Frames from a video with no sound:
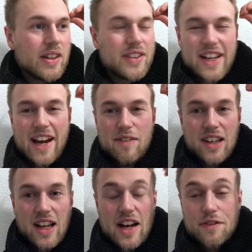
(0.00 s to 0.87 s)
they have a
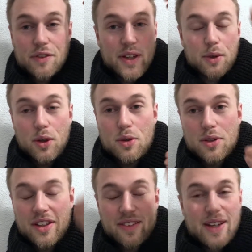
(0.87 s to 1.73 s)
life of their
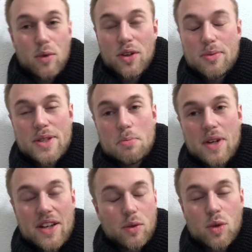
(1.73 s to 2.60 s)
own and they want to be
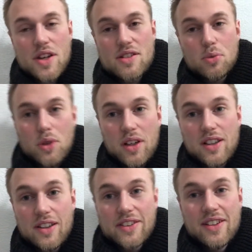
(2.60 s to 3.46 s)
spread across the
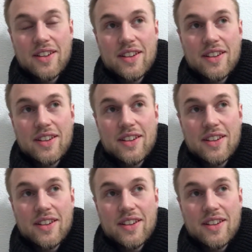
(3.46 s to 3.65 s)
world.